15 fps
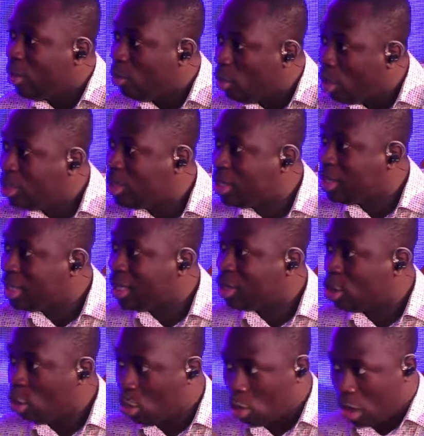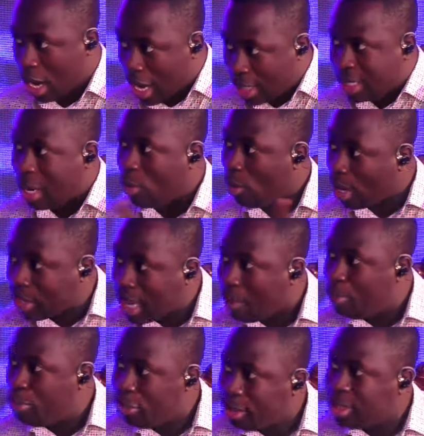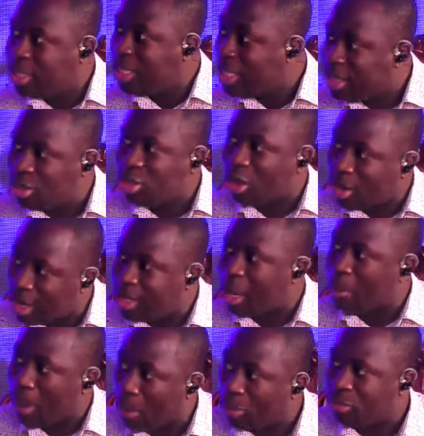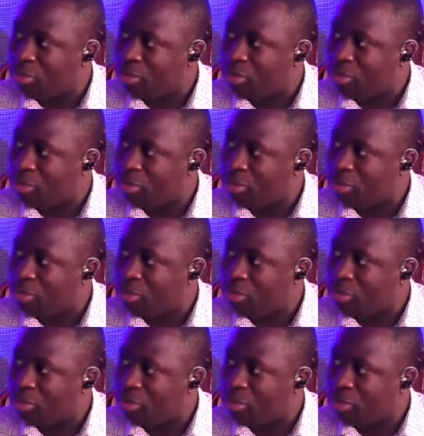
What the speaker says: When she's, so under what apple tree he's talking about?